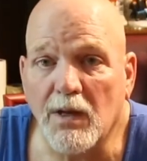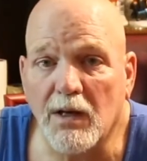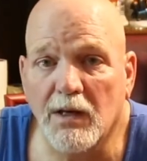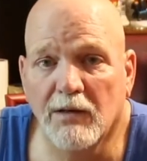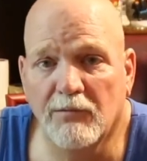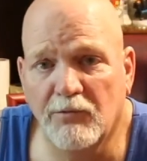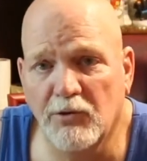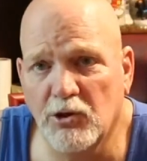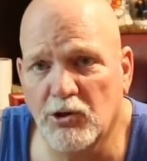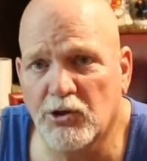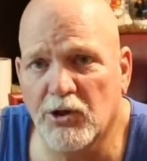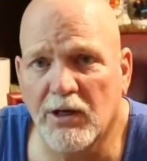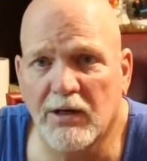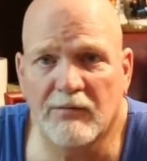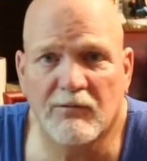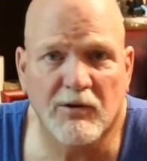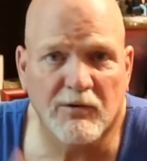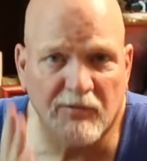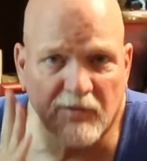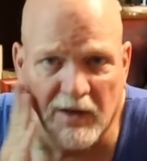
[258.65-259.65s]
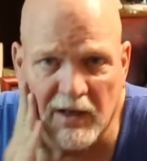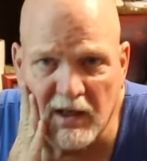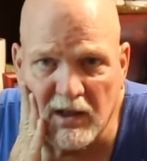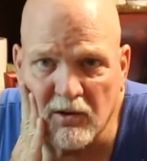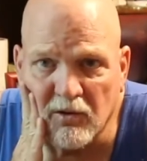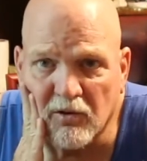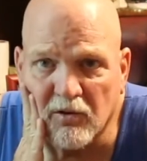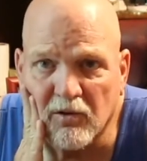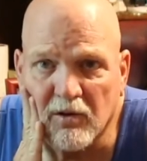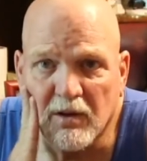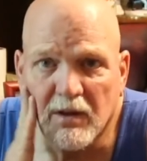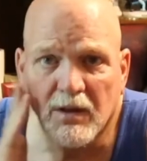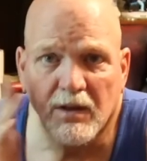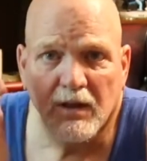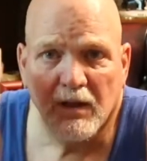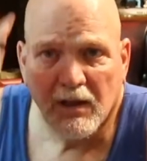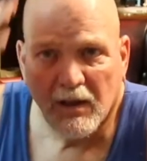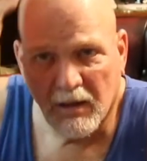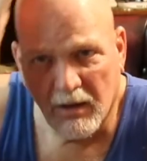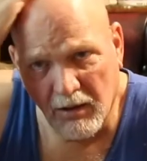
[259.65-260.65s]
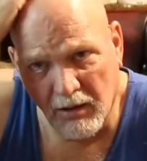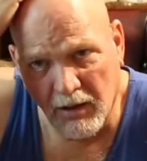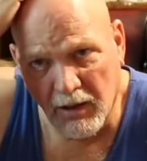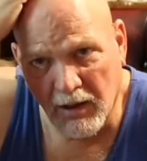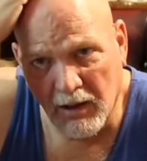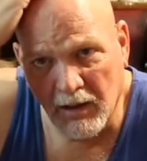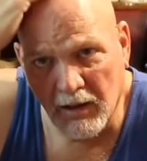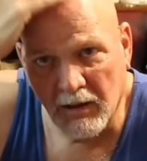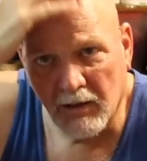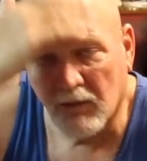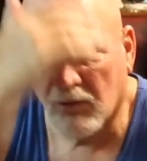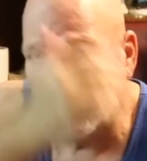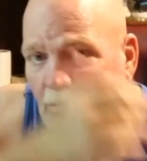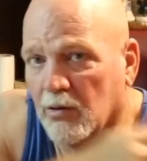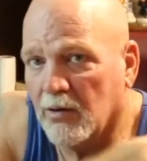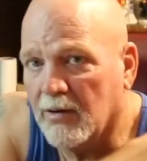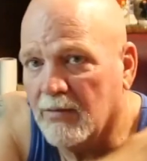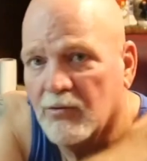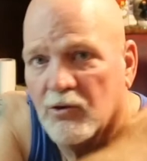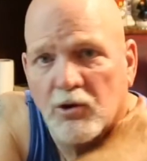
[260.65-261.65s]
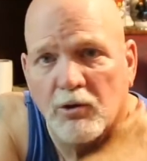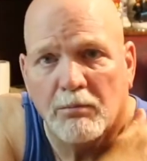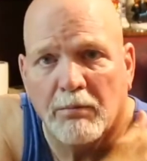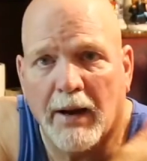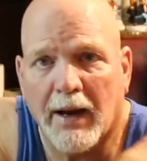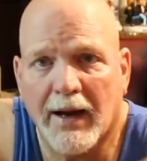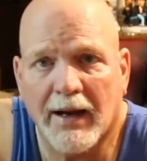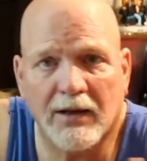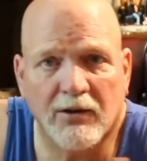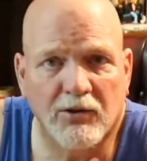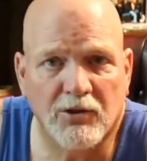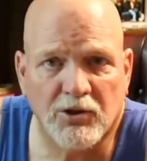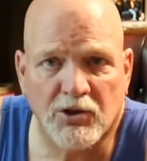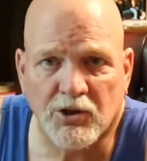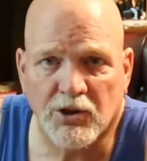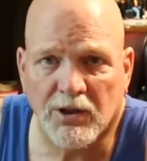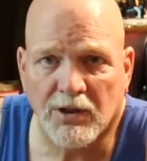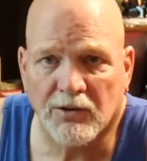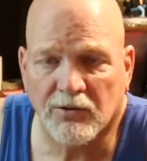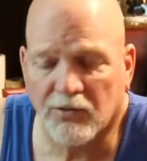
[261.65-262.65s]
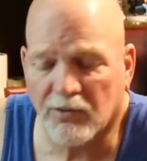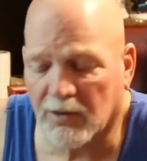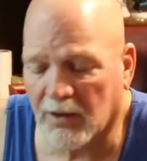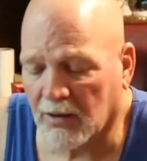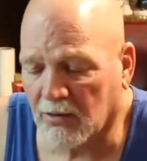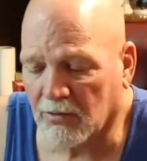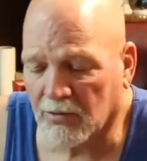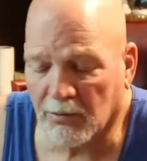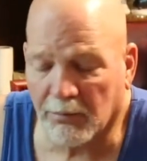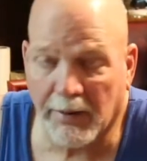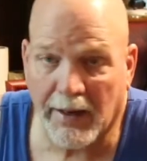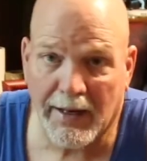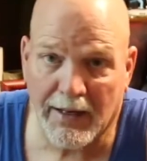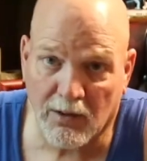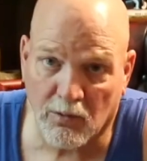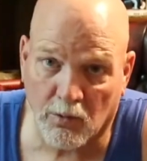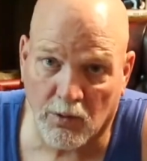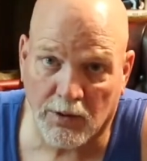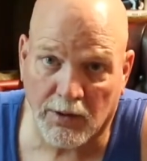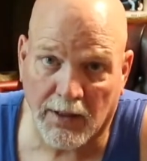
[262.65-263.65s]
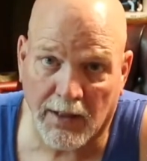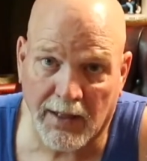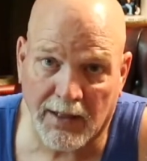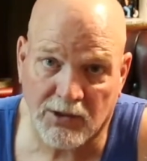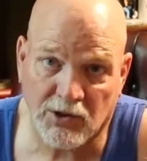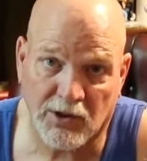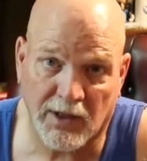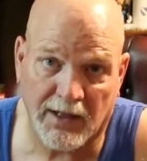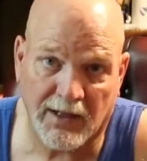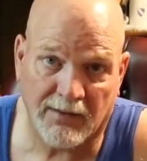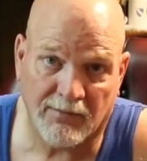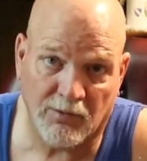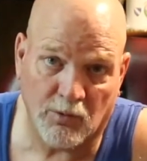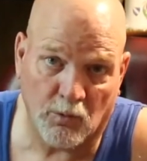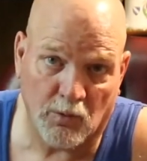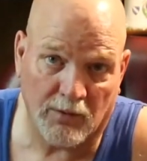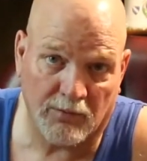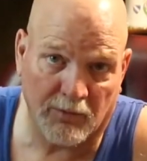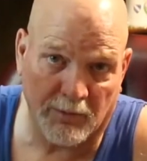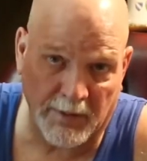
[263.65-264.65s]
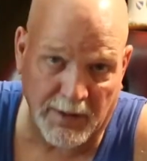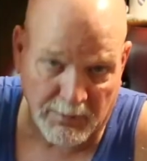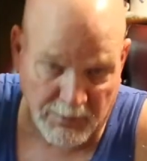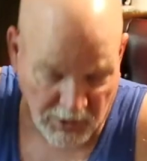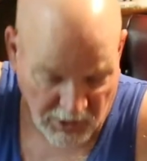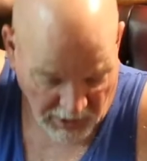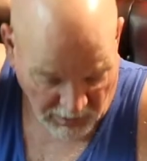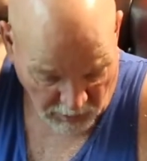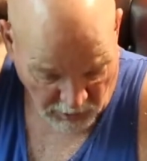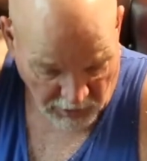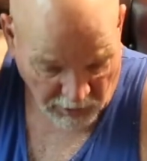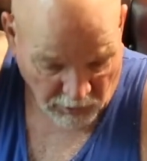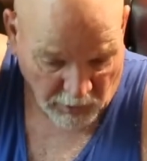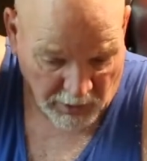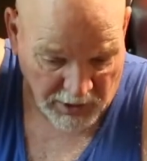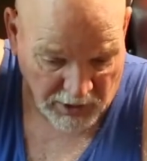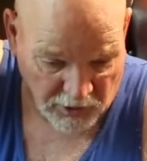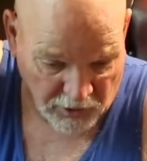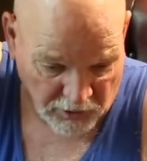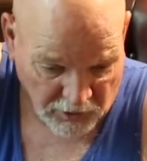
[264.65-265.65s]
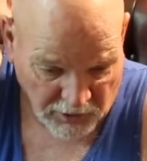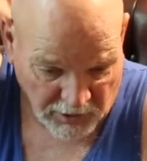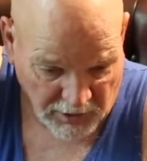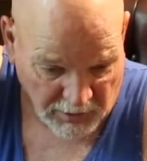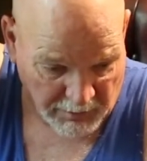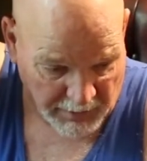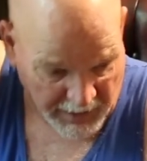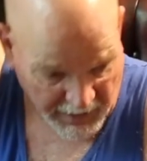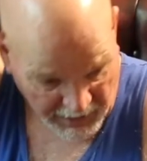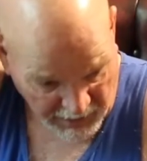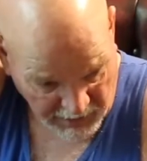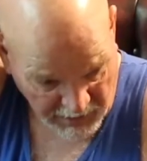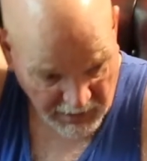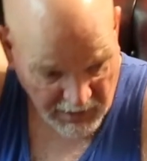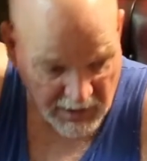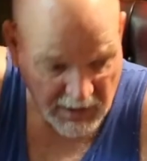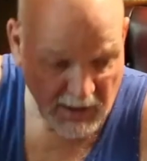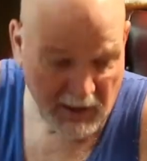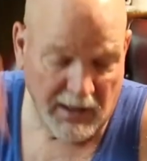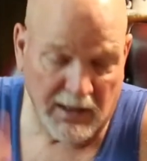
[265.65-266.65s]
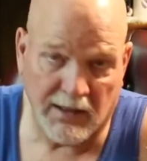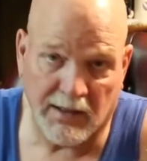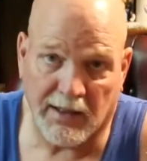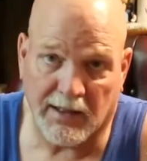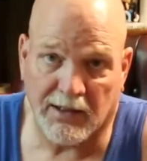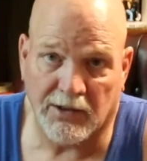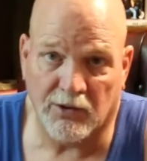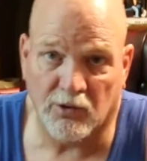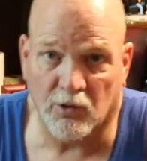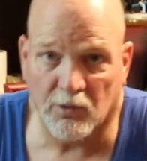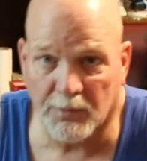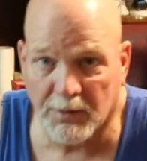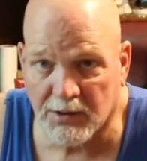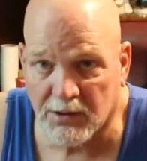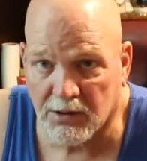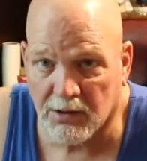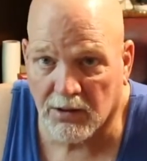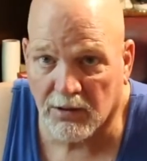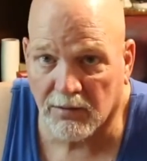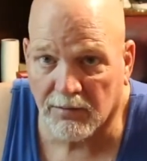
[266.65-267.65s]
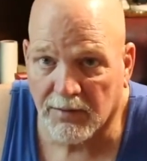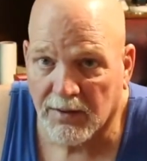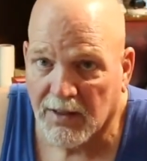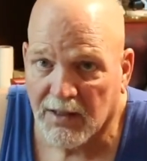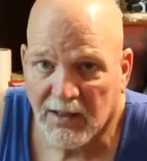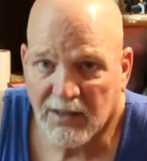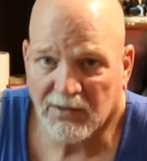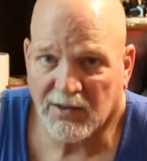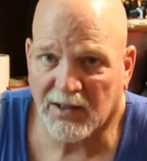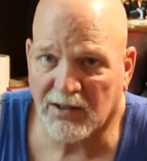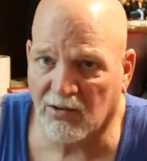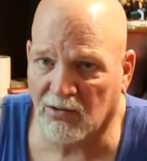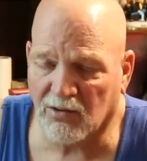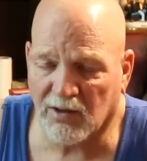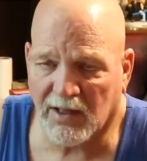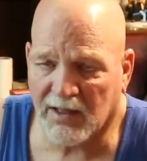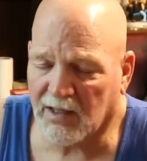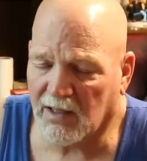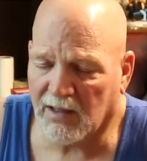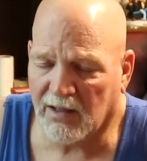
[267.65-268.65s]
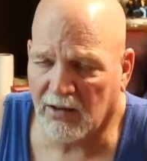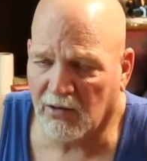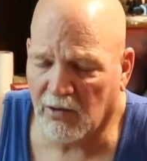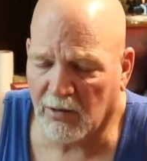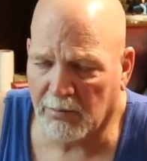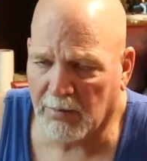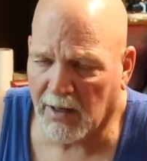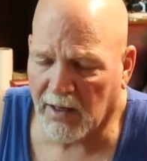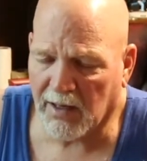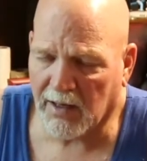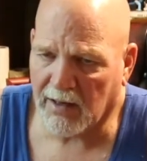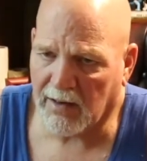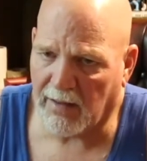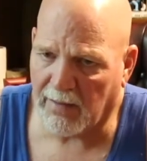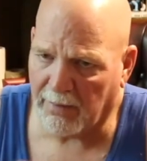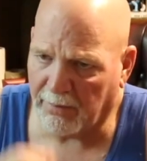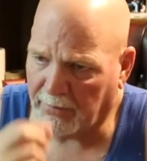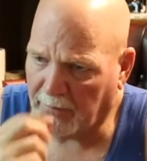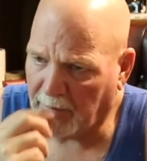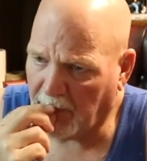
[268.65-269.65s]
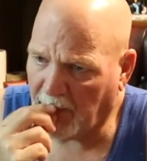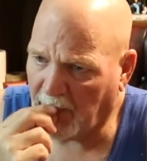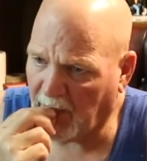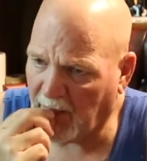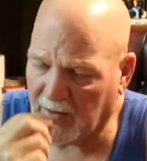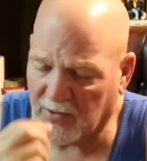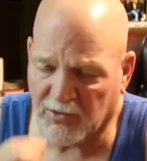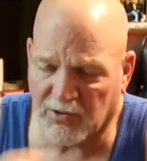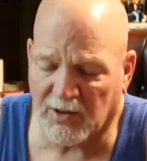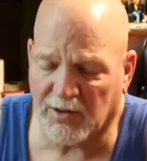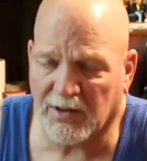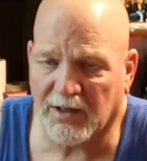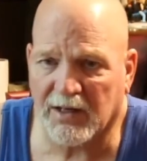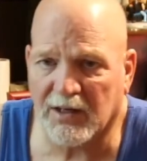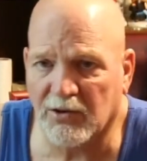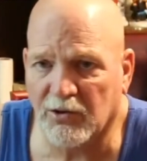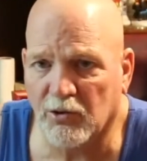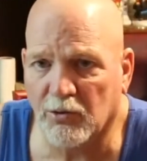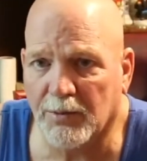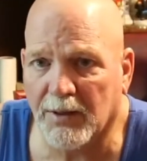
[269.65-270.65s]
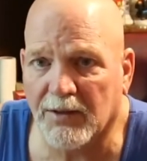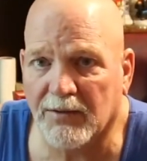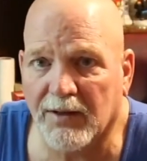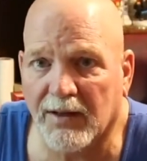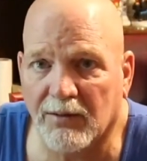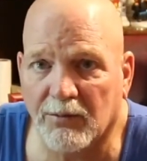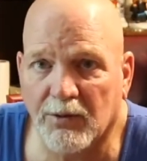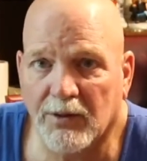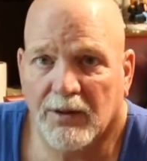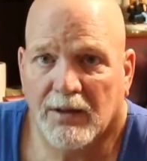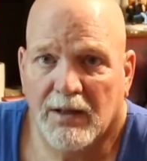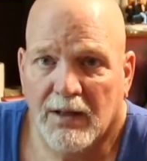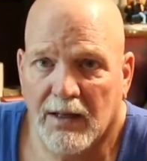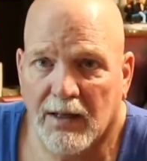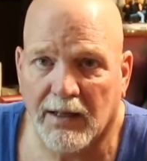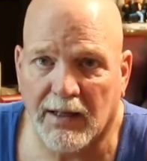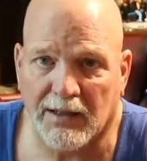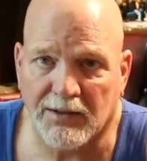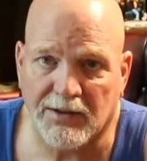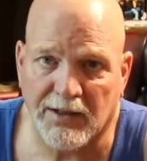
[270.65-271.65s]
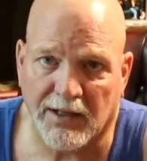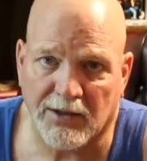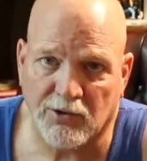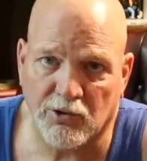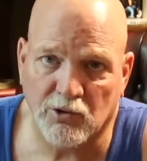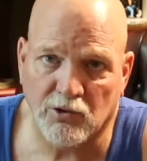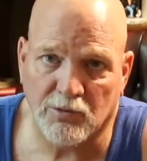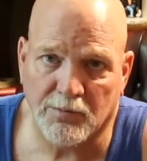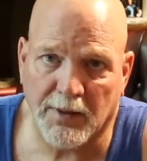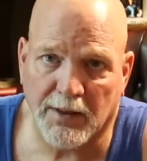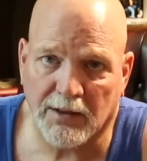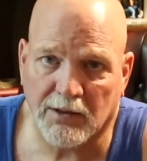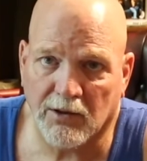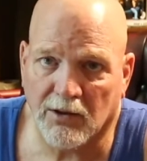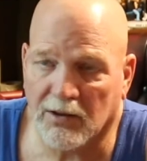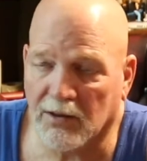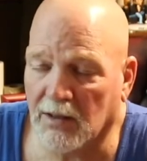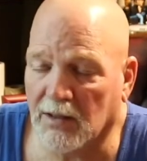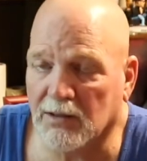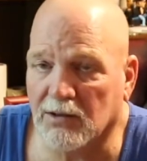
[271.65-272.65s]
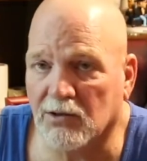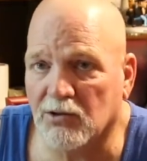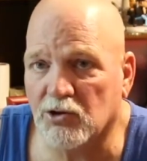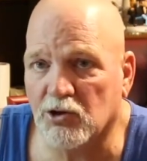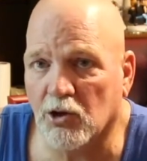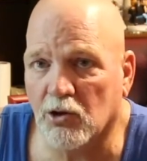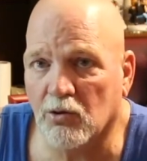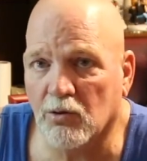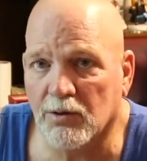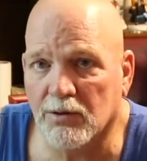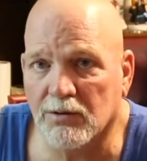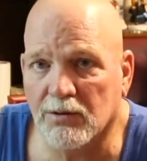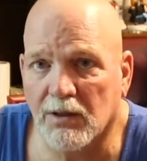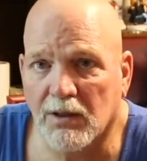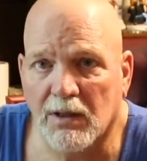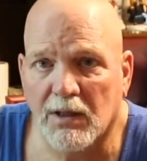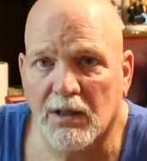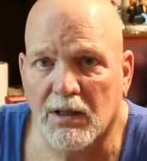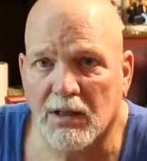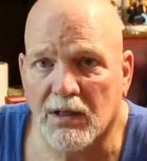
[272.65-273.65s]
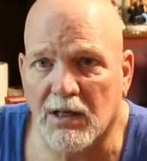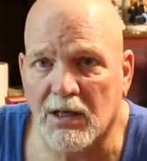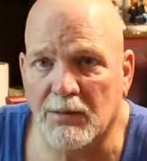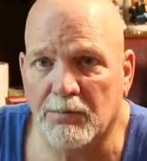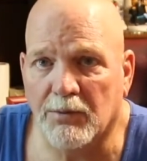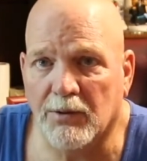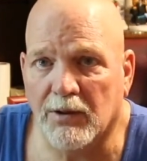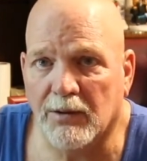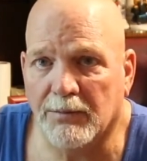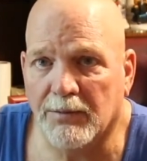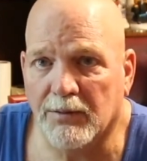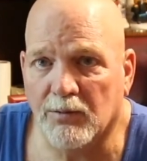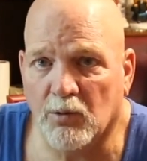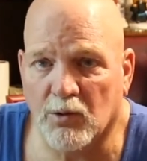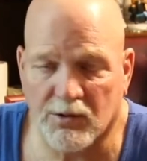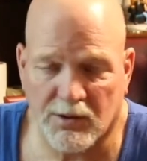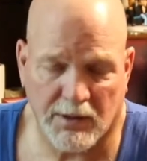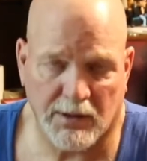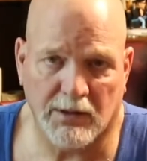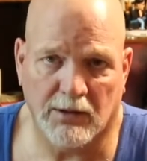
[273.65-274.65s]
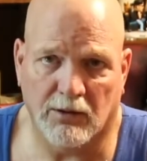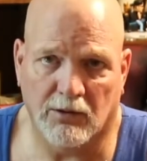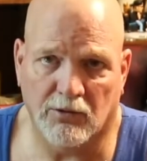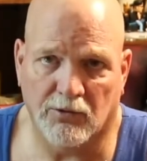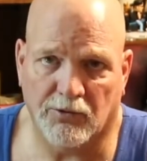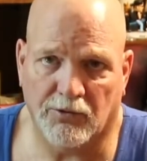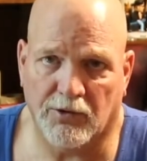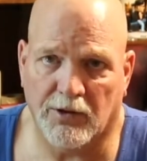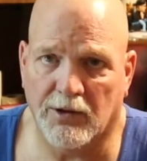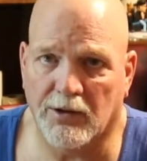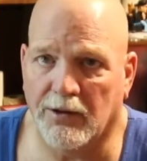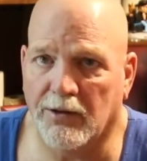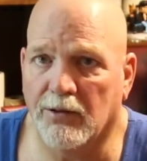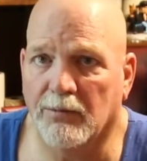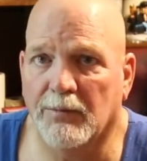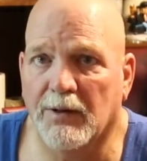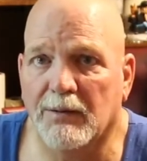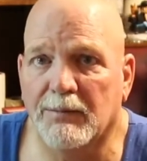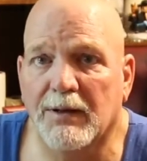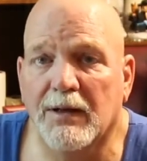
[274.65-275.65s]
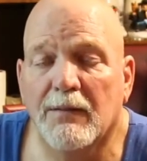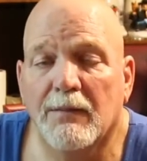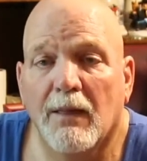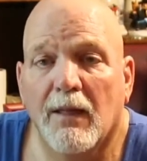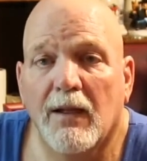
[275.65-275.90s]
If you shave your face, your head, or even your back or your chest. Now, the back one, I actually have the one from Amazon with the razors in the back, and I can do it myself. Because I don't like a hairy back, and there's nothing I can do about that one. Got tattoos back there I'd like to show and keep up once I get a little skinnier, maybe.